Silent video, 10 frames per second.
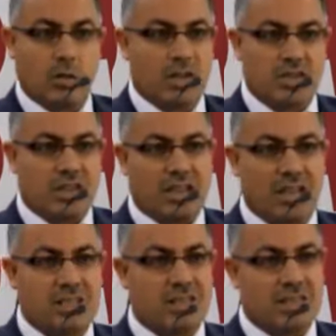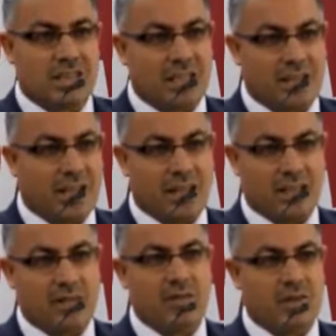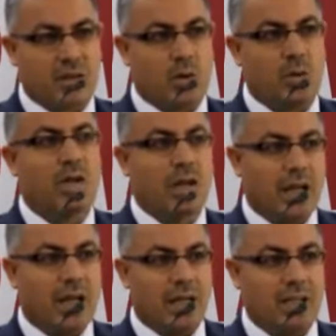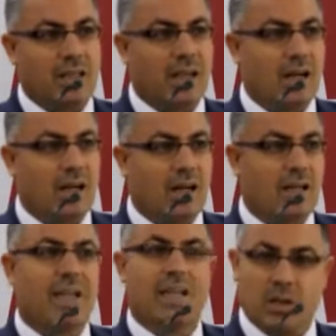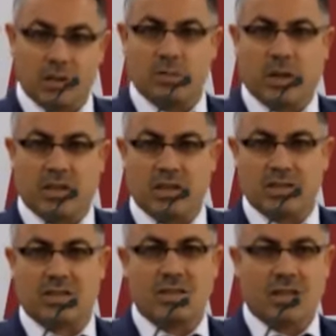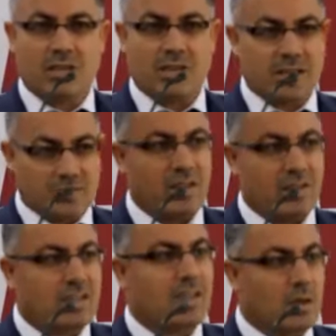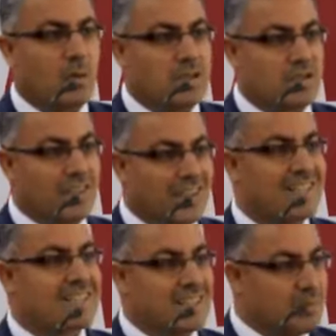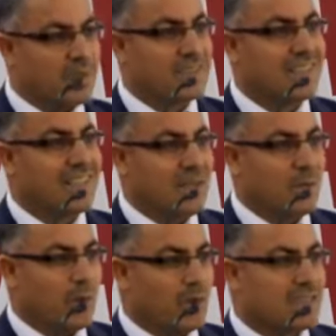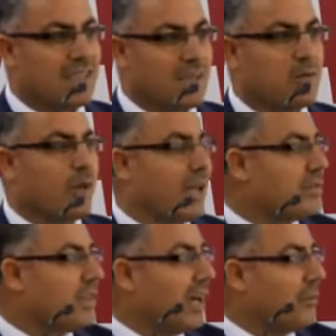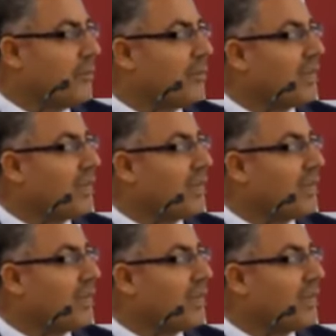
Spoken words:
question and answers at the end, even though in keynote speeches there is very little question and answer, but we will see if we have time.